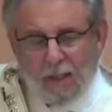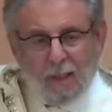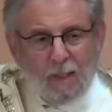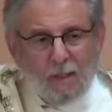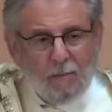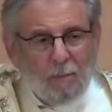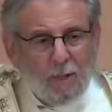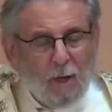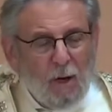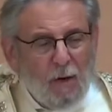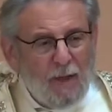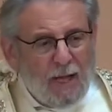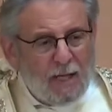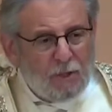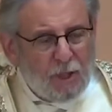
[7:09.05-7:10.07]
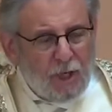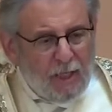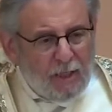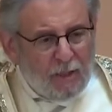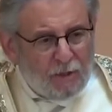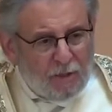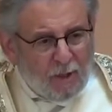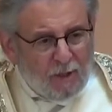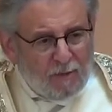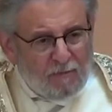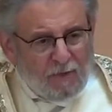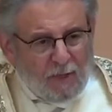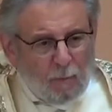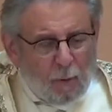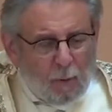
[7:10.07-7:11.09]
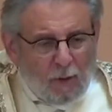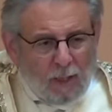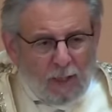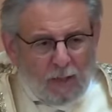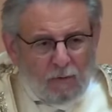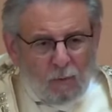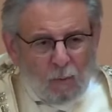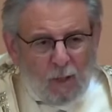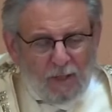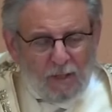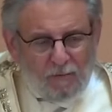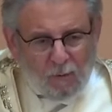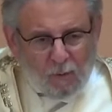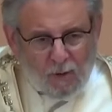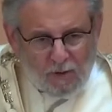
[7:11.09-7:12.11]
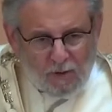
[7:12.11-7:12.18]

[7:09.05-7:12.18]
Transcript: But all that changed on February 24th,